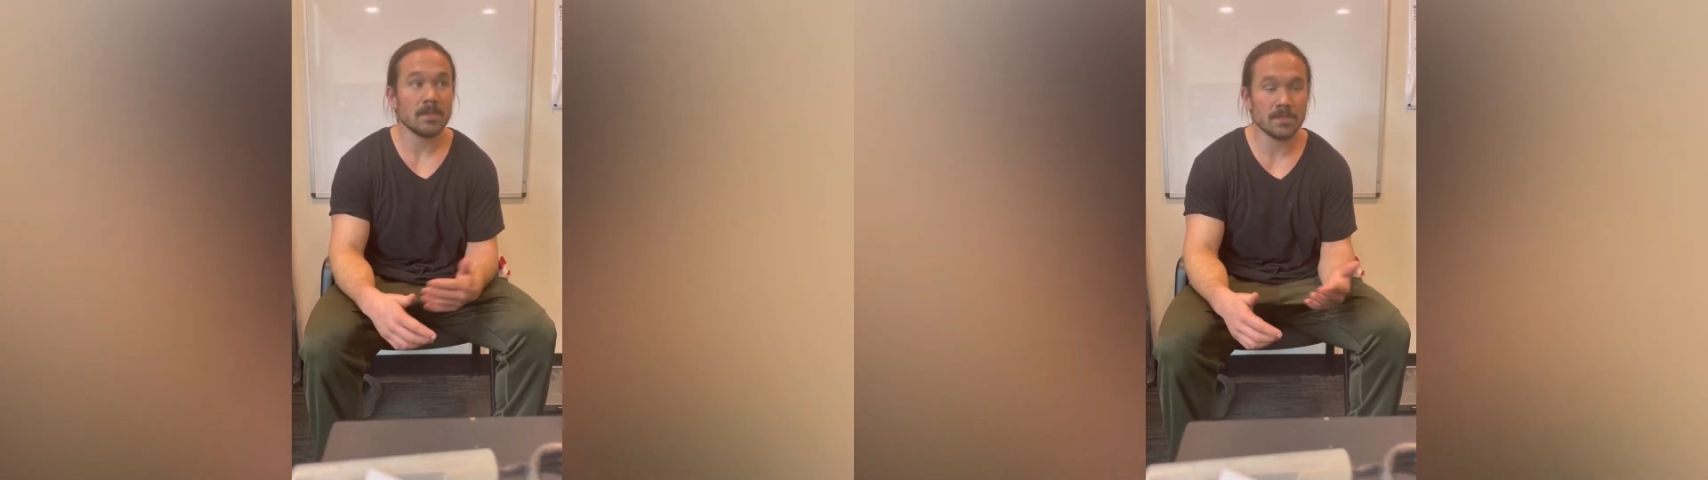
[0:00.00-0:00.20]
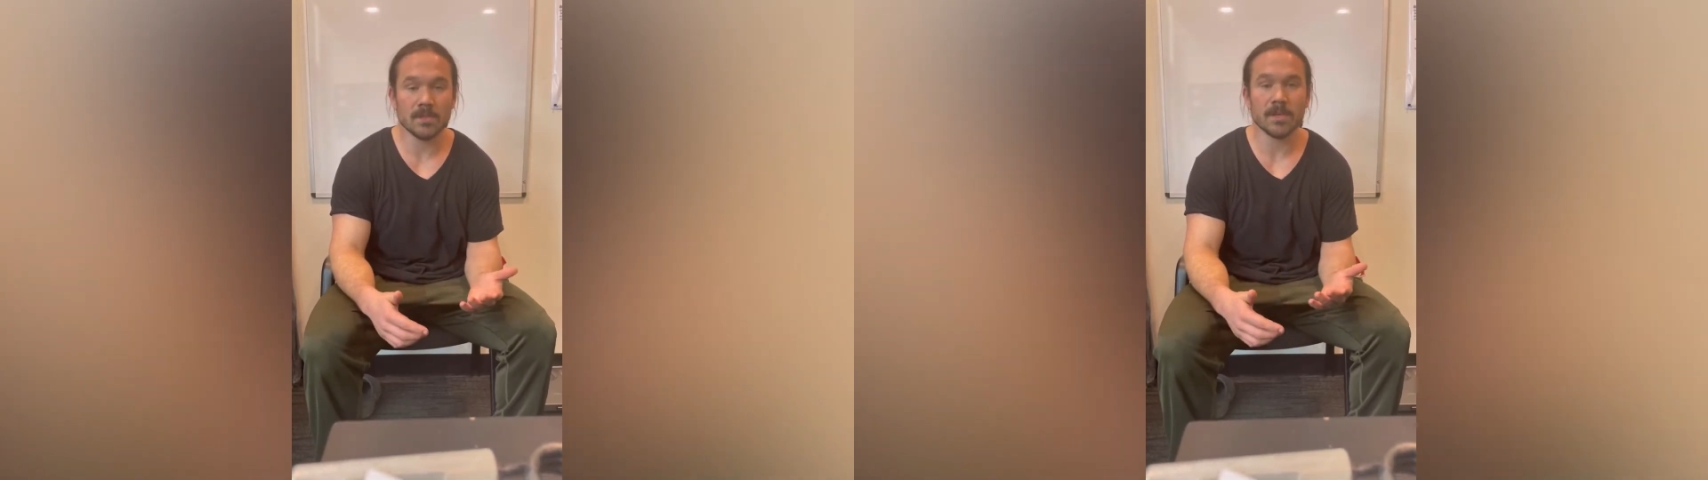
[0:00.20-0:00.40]

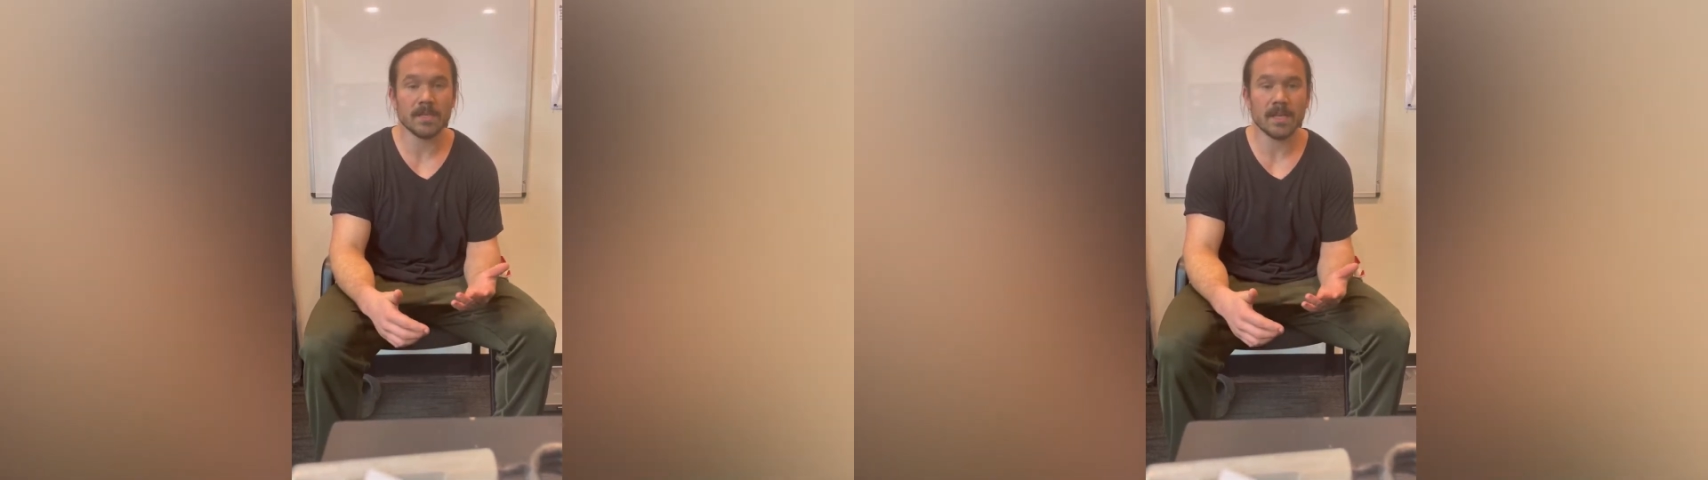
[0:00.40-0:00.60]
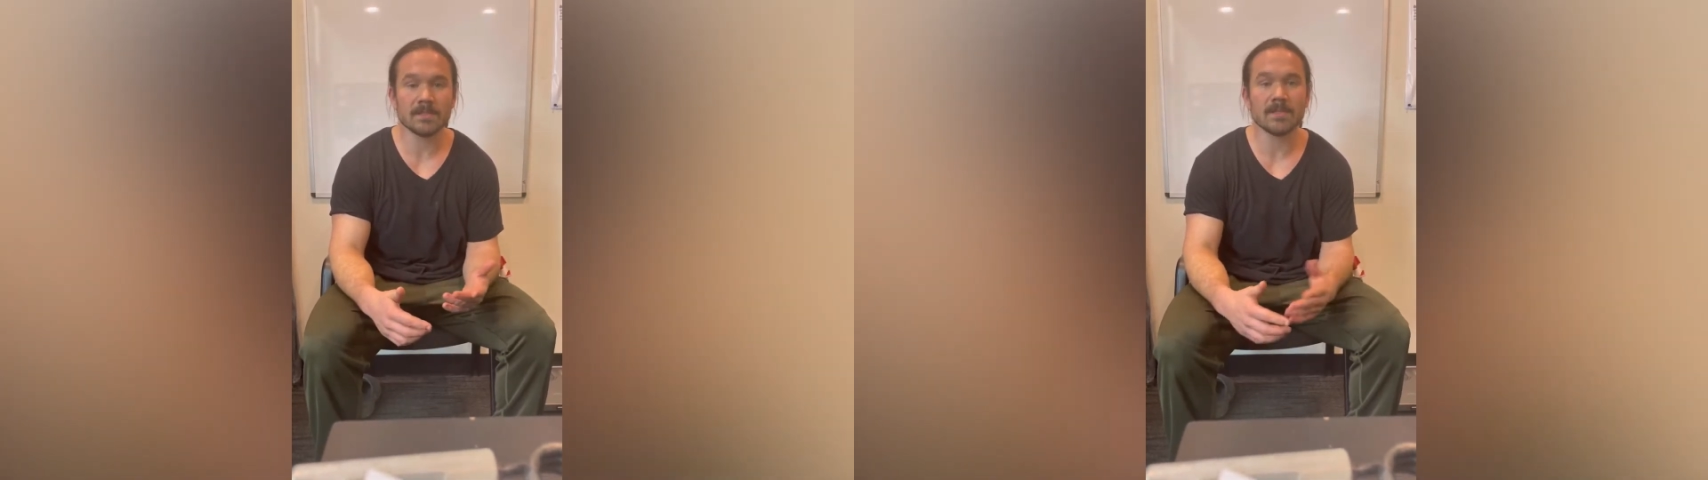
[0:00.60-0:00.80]
He's good at
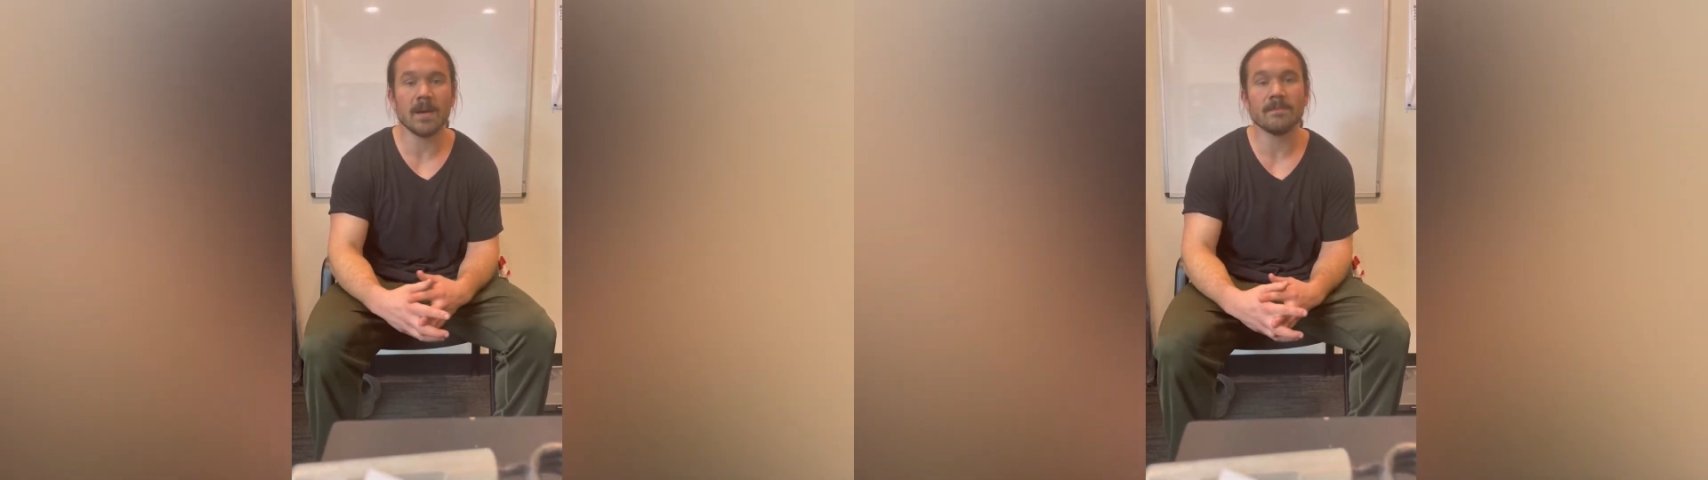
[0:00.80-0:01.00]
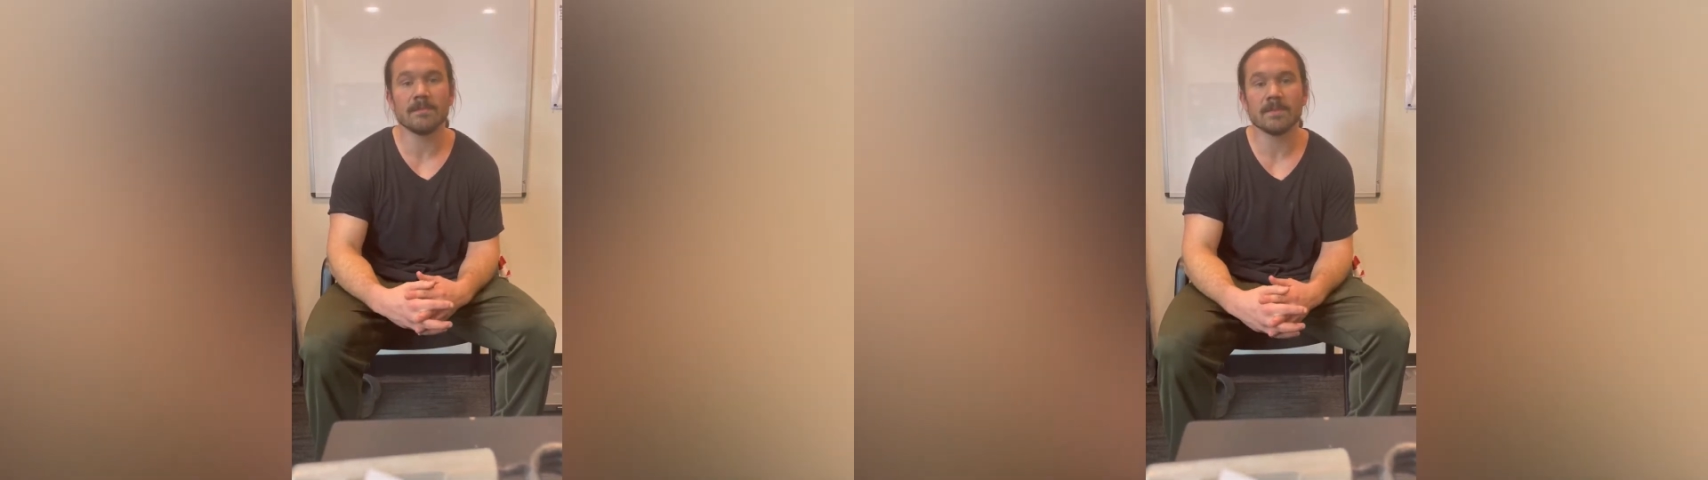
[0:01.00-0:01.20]
that
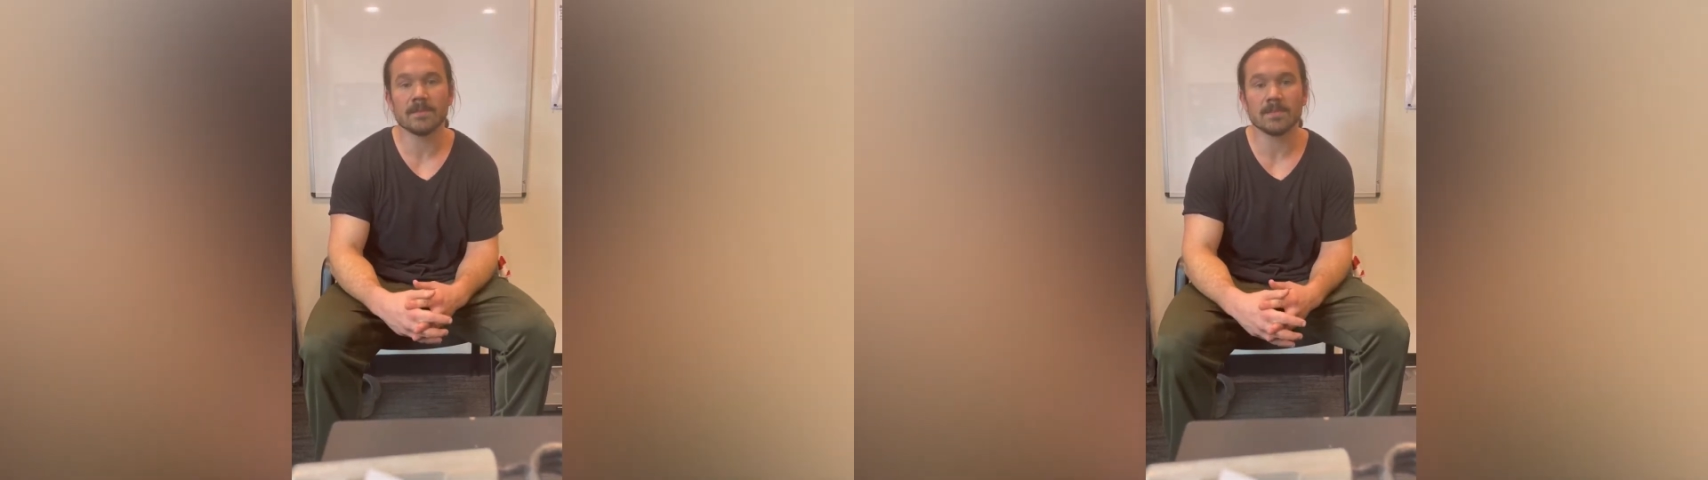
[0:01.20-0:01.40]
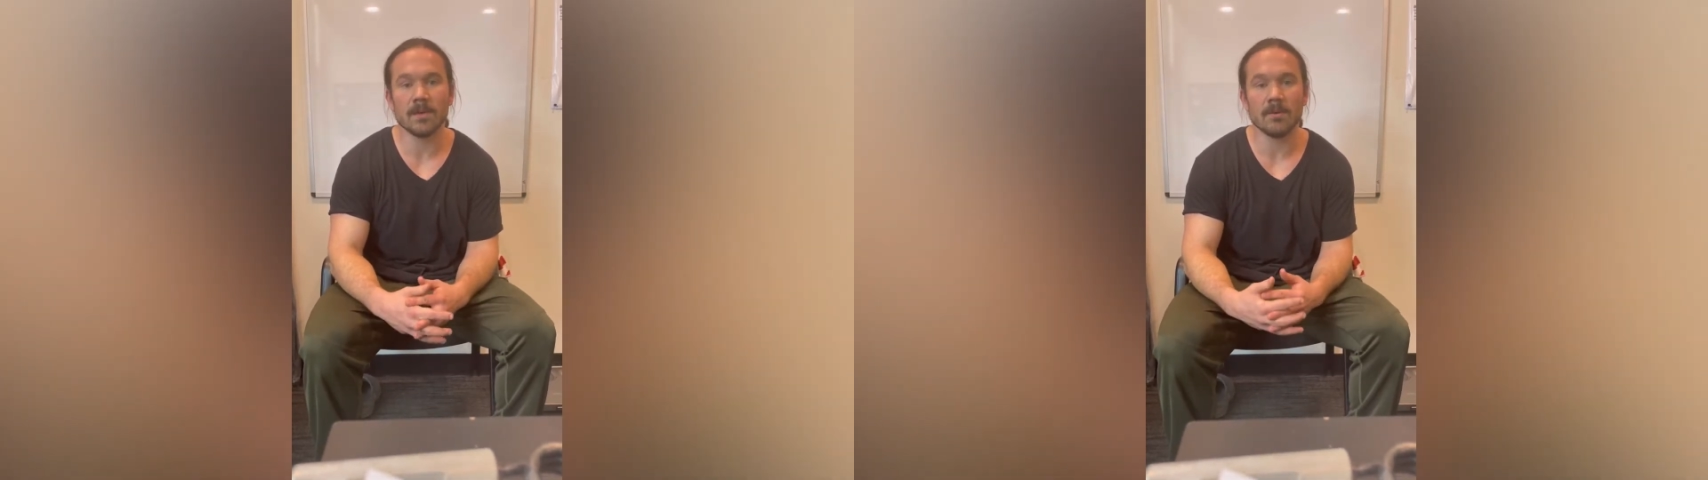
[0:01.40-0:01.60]
stuff,
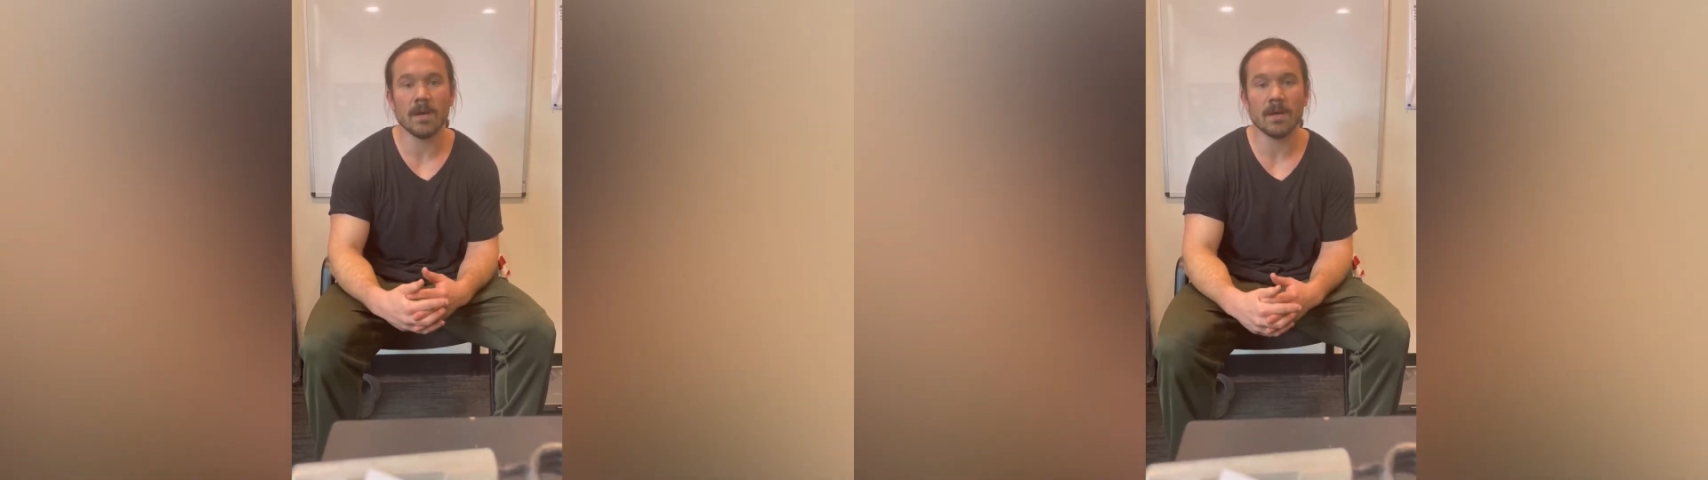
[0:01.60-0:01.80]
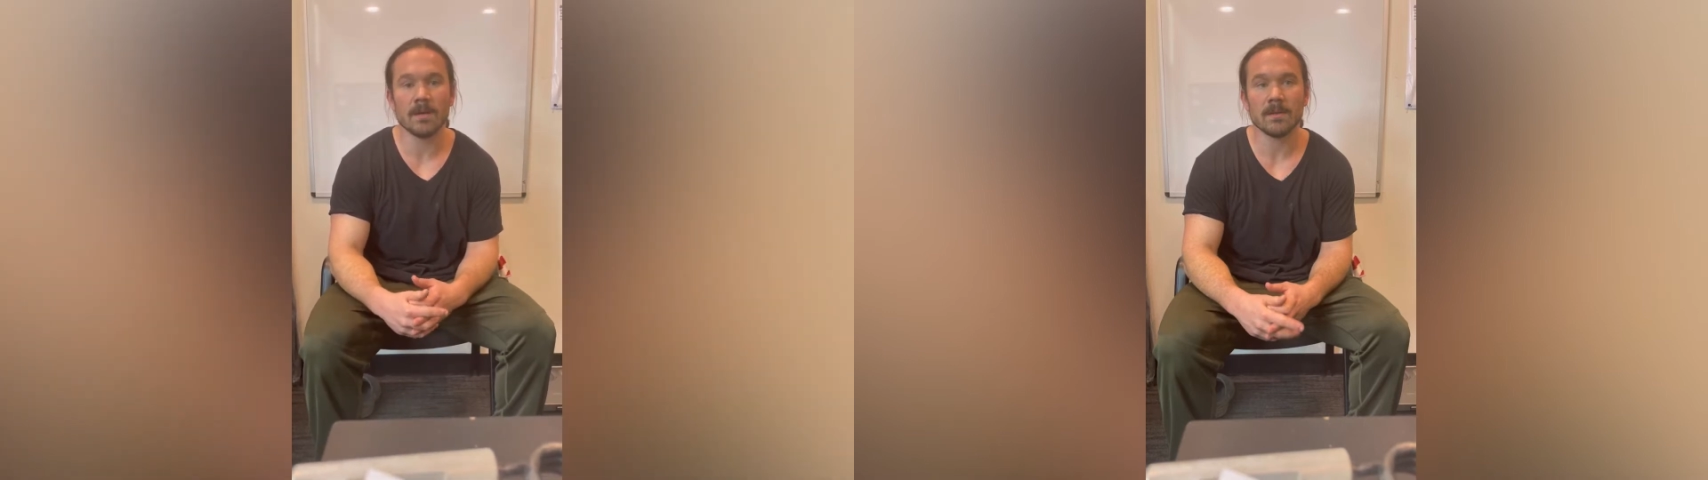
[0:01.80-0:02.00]
so
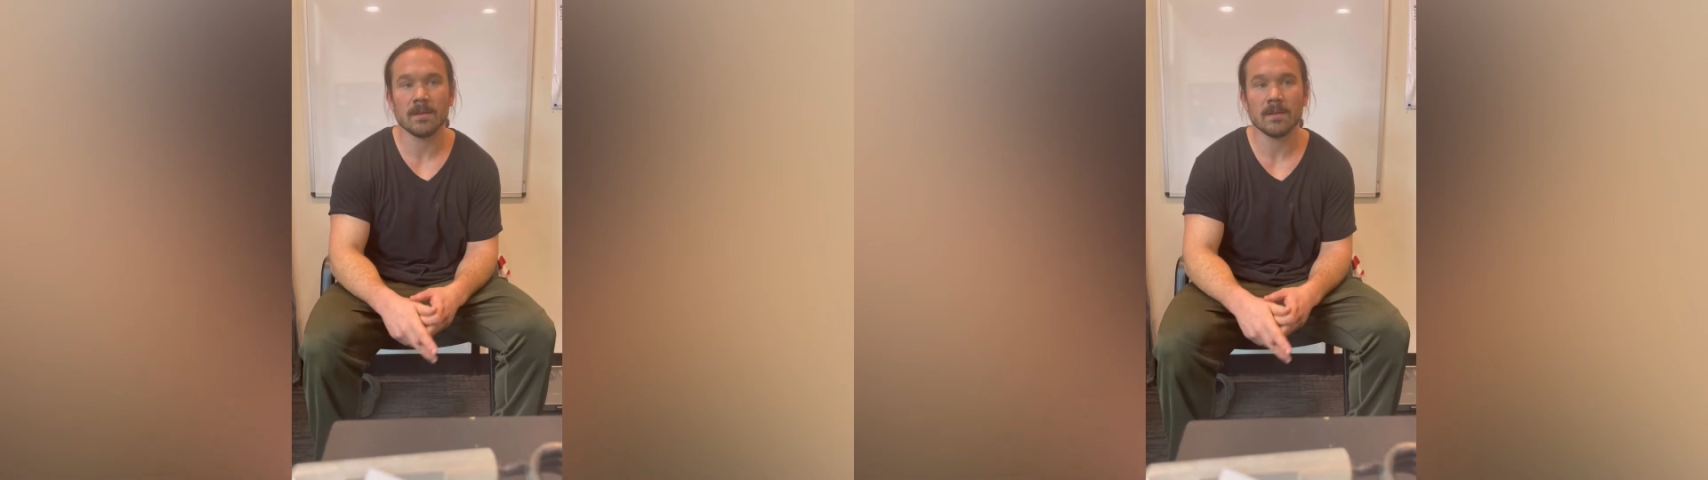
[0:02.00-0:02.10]
uh,